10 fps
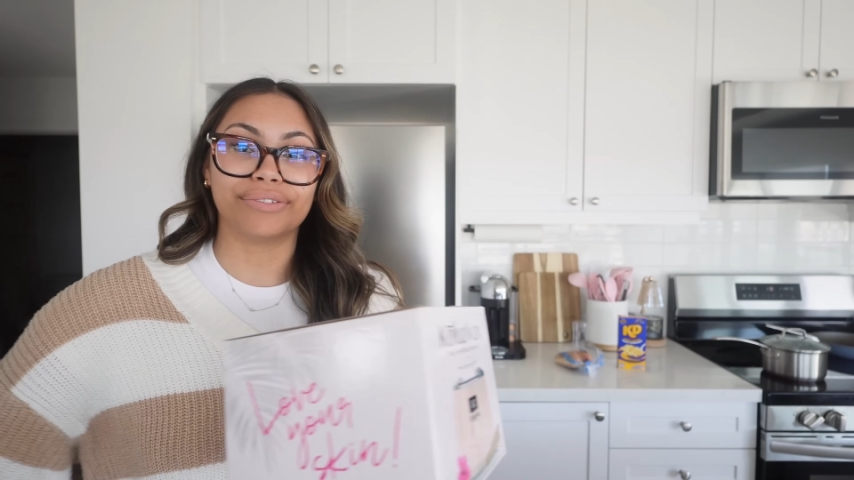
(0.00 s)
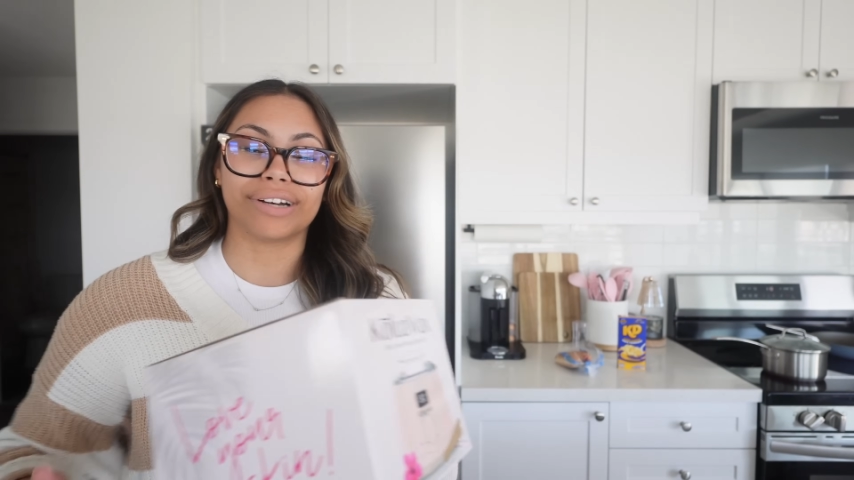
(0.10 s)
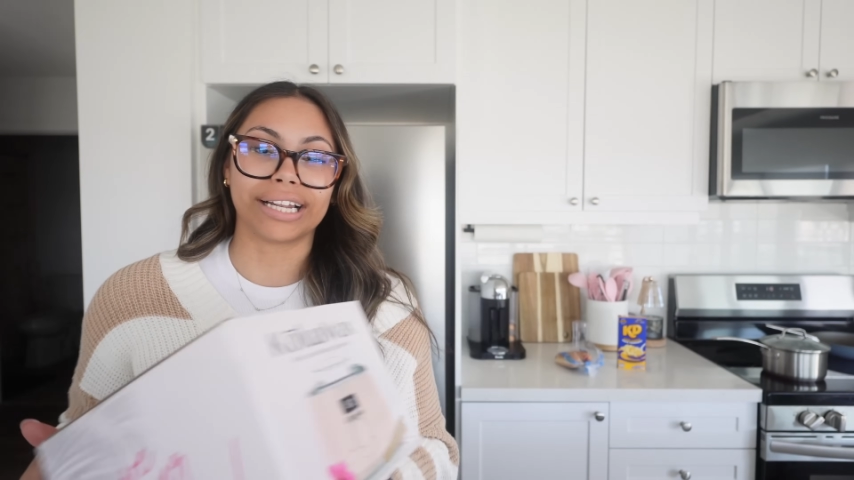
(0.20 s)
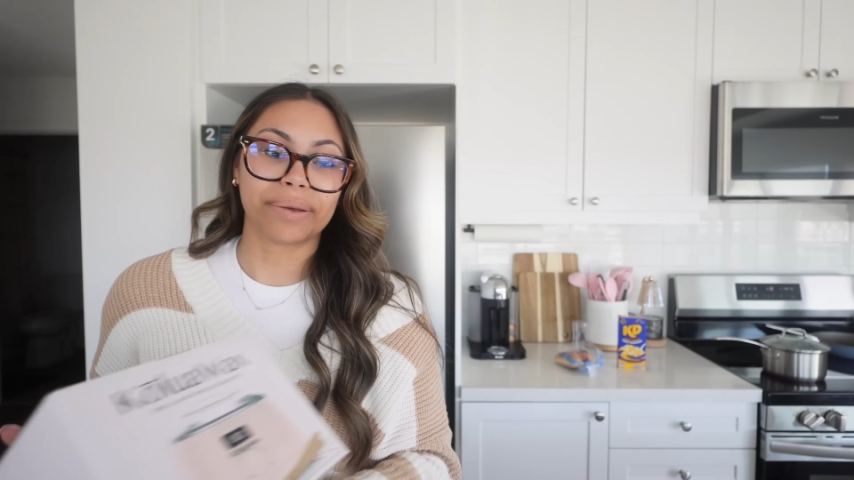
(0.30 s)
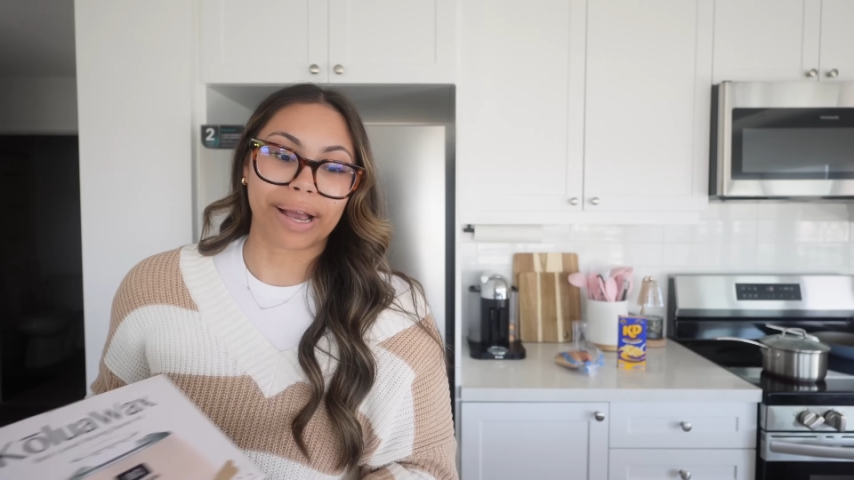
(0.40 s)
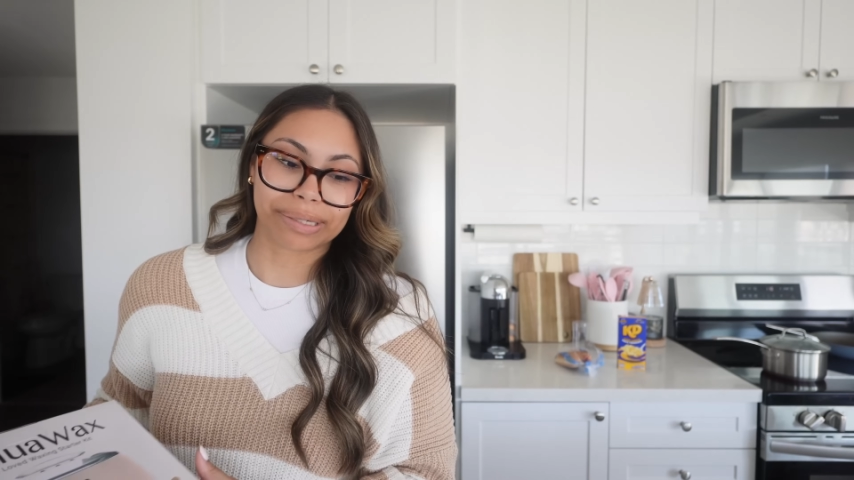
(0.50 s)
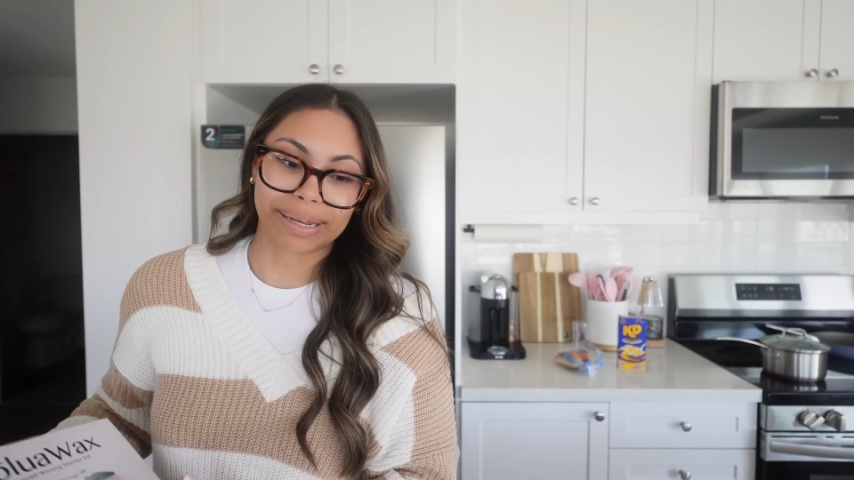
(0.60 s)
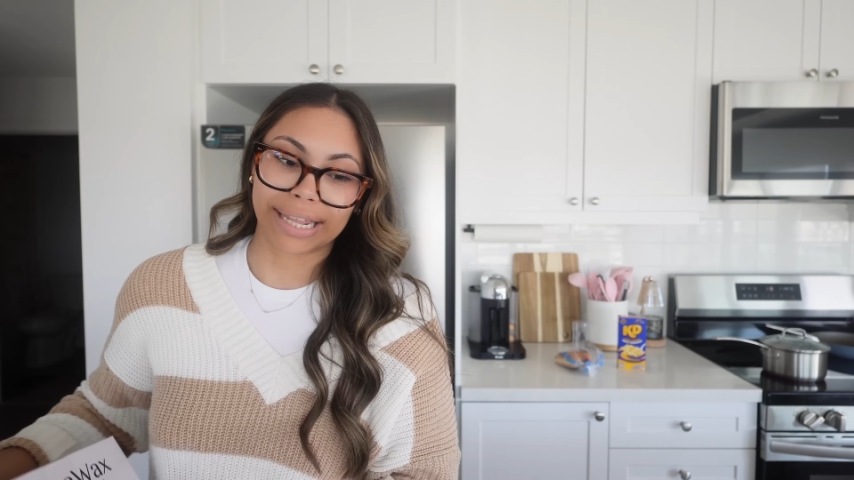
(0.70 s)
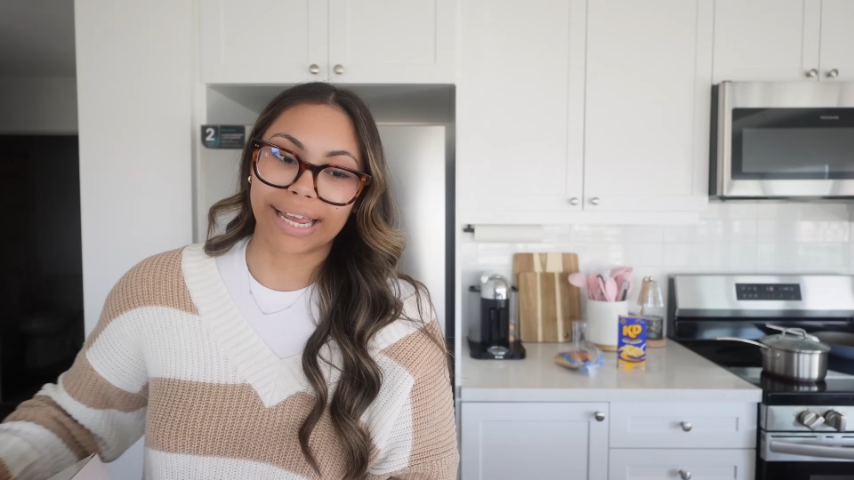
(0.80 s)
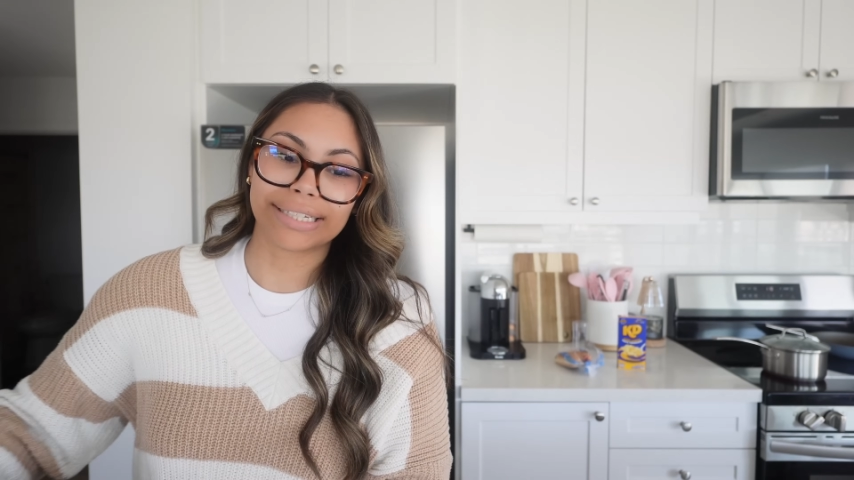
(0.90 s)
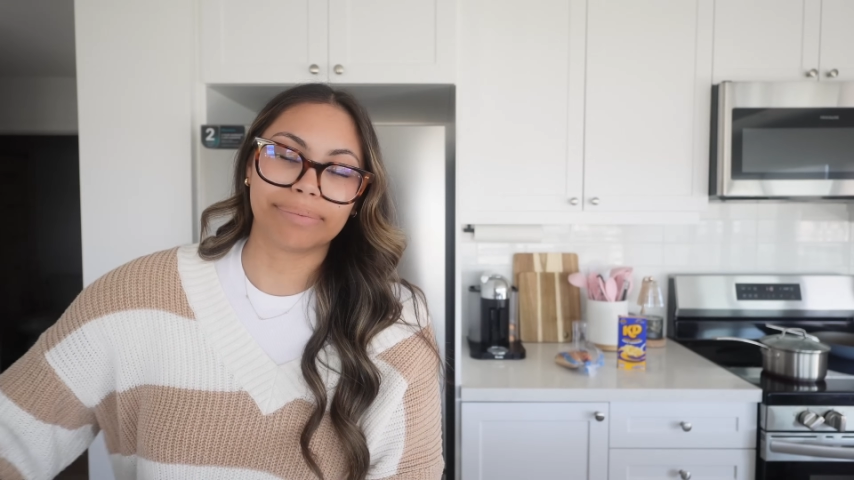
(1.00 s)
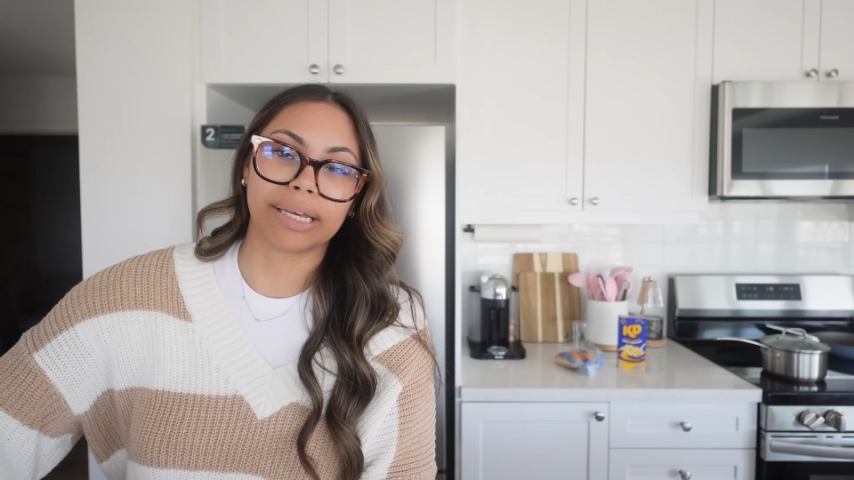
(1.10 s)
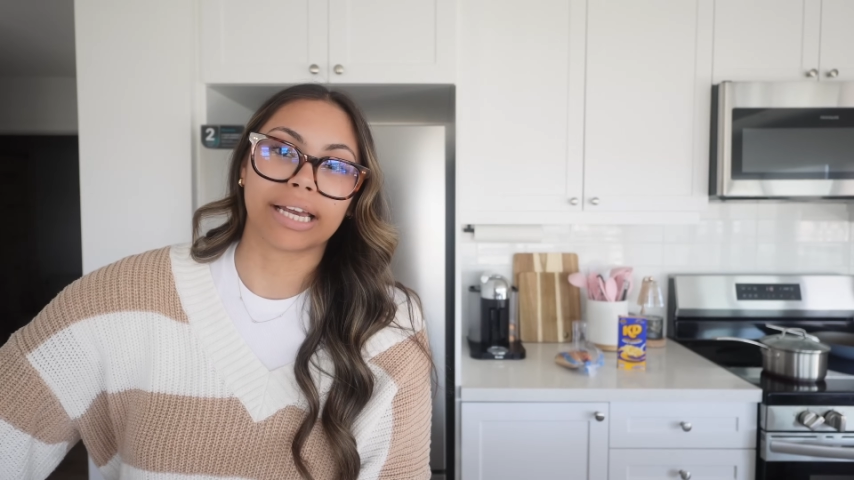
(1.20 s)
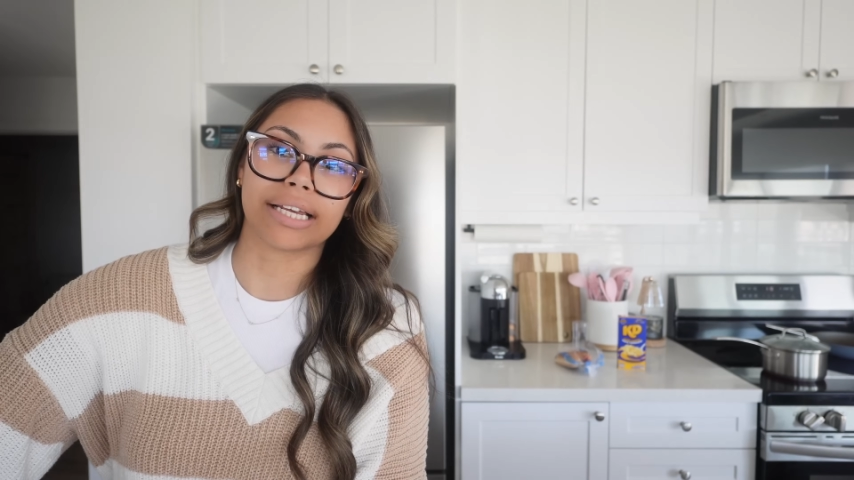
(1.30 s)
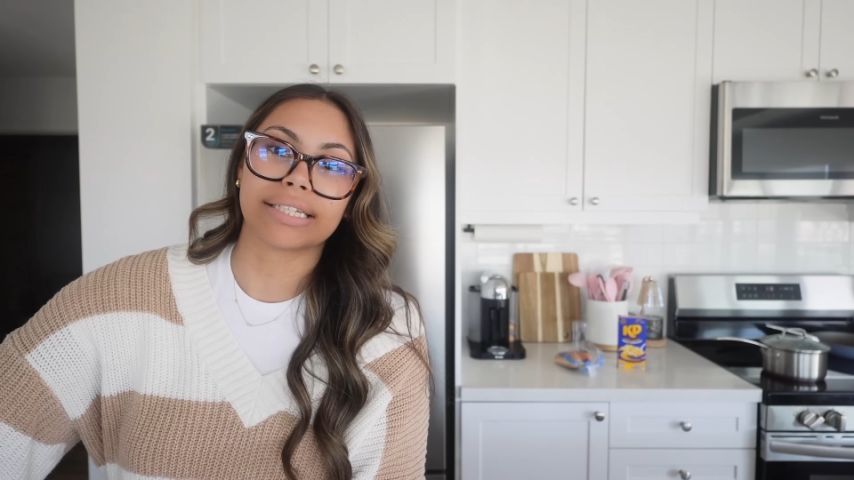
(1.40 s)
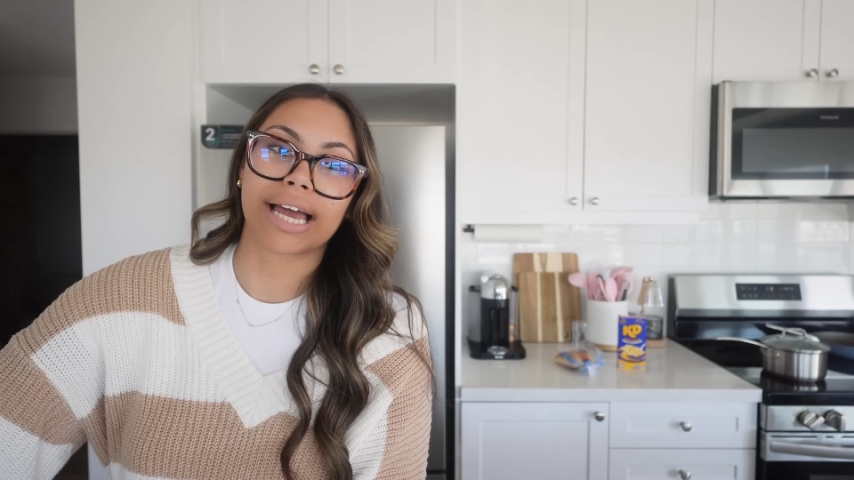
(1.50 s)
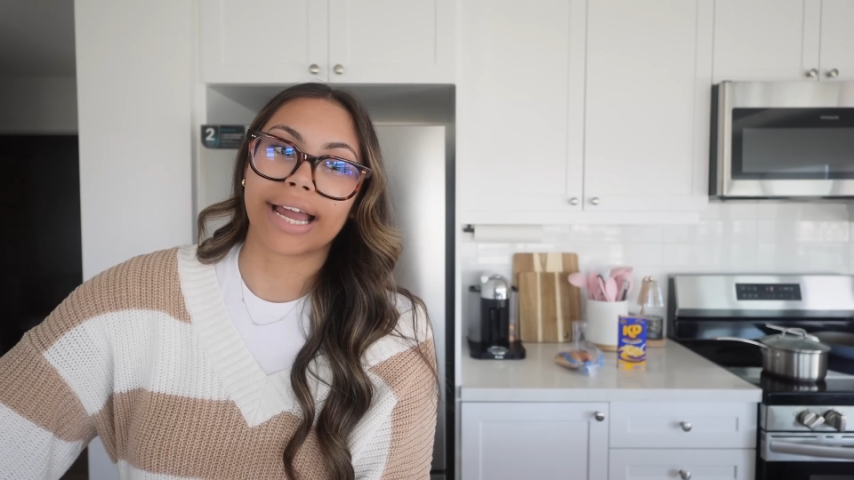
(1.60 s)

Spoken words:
finally wax my legs because